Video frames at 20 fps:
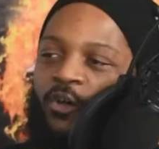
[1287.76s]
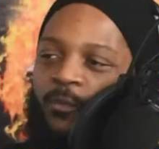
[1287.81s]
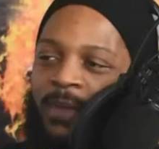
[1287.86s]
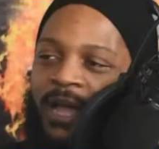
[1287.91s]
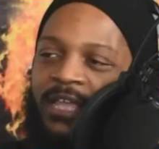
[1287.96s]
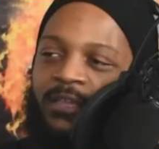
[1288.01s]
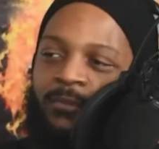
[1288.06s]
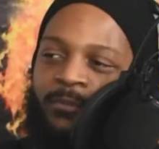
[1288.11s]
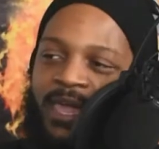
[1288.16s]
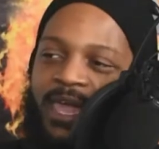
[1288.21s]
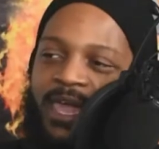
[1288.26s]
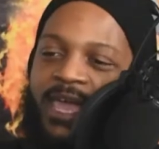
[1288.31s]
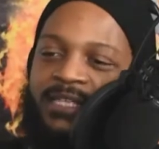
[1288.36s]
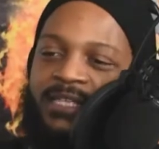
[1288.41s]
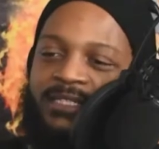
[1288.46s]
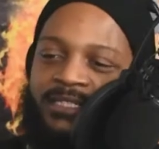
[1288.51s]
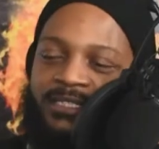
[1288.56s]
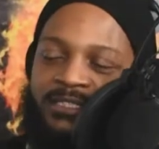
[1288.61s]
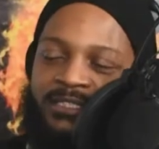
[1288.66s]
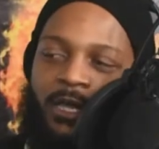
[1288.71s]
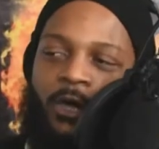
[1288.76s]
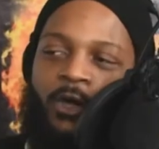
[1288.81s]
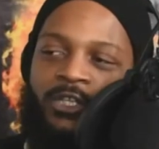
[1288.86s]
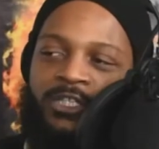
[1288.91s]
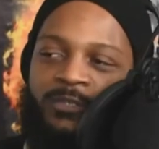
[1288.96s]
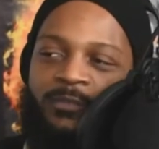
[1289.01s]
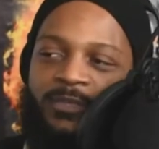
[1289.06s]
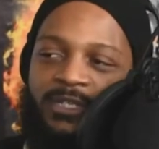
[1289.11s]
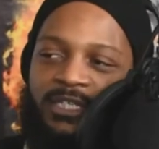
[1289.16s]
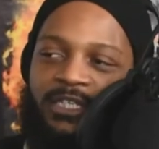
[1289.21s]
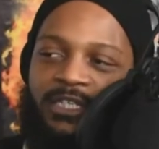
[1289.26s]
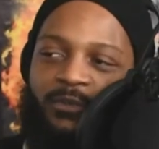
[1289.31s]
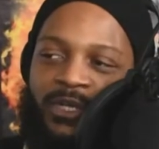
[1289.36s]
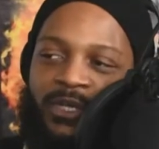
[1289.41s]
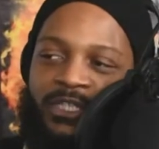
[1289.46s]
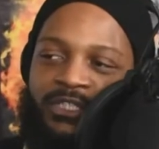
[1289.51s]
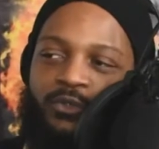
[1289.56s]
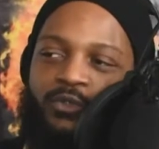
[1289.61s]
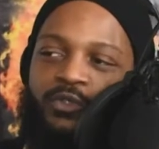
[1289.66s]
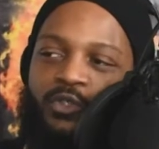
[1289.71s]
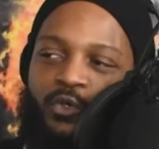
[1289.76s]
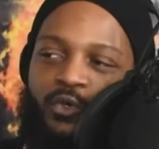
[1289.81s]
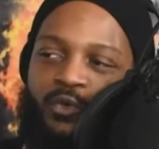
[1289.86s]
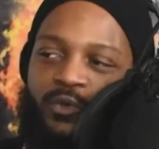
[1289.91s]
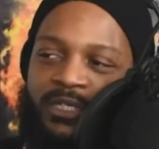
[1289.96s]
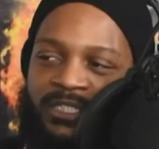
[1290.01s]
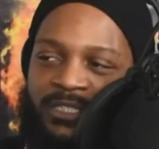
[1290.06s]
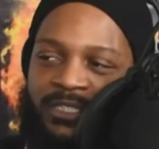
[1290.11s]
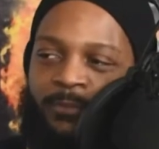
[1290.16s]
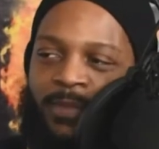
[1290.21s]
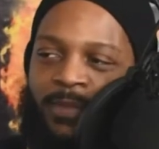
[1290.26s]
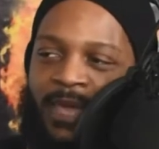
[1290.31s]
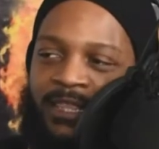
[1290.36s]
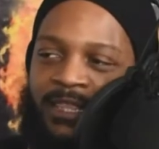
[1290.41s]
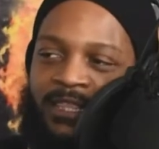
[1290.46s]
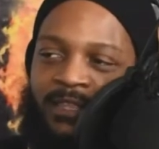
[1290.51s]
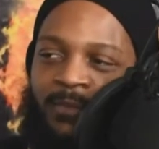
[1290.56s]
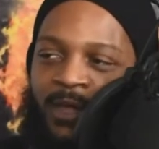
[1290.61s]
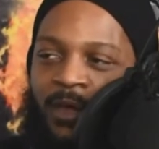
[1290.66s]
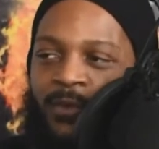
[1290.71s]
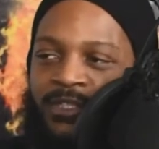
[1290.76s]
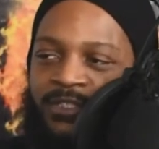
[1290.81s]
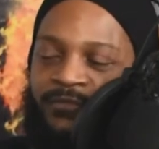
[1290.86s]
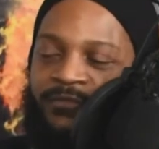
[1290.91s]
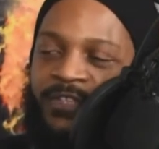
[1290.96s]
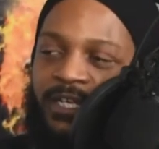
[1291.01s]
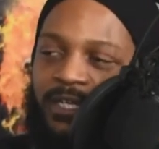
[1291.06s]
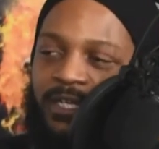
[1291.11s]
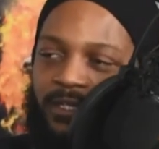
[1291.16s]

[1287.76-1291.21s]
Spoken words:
by your past because ultimately what you do is impacted by what you've done.